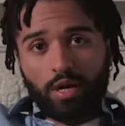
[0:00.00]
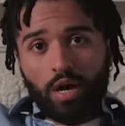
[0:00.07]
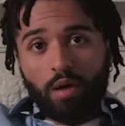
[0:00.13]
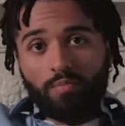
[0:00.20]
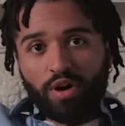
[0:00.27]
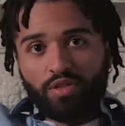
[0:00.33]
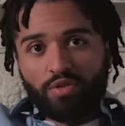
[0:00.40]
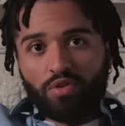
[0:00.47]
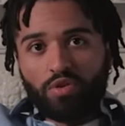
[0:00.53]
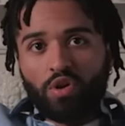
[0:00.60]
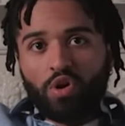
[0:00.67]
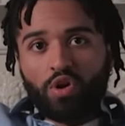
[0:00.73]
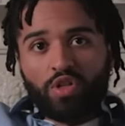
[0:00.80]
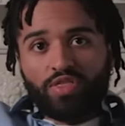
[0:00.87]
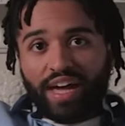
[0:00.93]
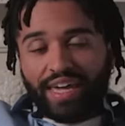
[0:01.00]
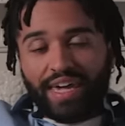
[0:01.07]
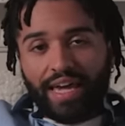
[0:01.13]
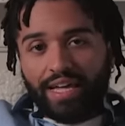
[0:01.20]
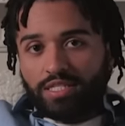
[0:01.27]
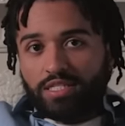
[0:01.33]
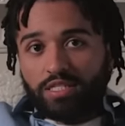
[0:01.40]
A mother that
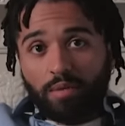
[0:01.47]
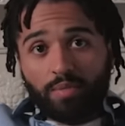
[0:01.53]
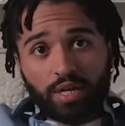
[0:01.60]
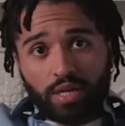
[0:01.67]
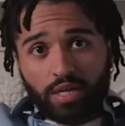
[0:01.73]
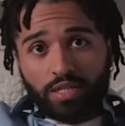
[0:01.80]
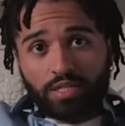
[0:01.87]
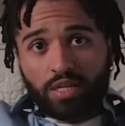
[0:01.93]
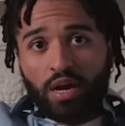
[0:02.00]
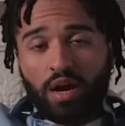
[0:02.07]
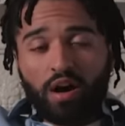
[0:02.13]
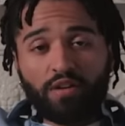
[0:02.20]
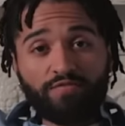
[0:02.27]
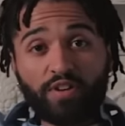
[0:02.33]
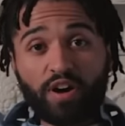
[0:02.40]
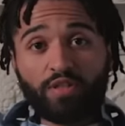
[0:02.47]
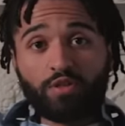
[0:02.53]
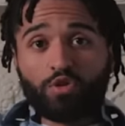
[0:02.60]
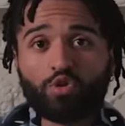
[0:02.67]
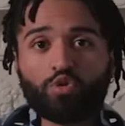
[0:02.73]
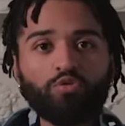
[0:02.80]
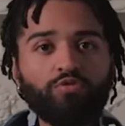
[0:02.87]
can't stomach us, a
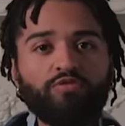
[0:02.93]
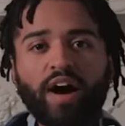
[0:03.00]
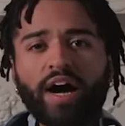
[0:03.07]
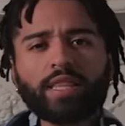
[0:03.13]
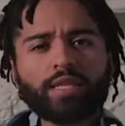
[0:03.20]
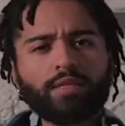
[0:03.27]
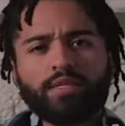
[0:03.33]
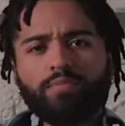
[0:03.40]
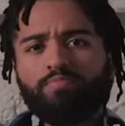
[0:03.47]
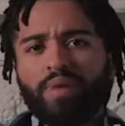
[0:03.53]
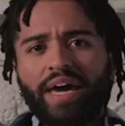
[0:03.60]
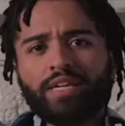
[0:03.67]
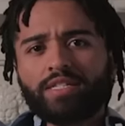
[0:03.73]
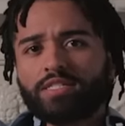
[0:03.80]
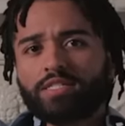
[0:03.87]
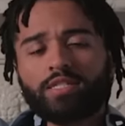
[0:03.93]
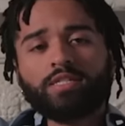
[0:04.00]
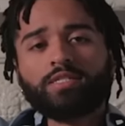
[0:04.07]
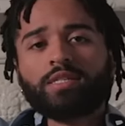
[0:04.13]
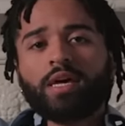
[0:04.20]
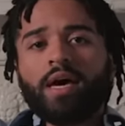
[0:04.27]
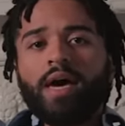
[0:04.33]
father who violently banishes
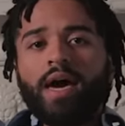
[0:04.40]
us,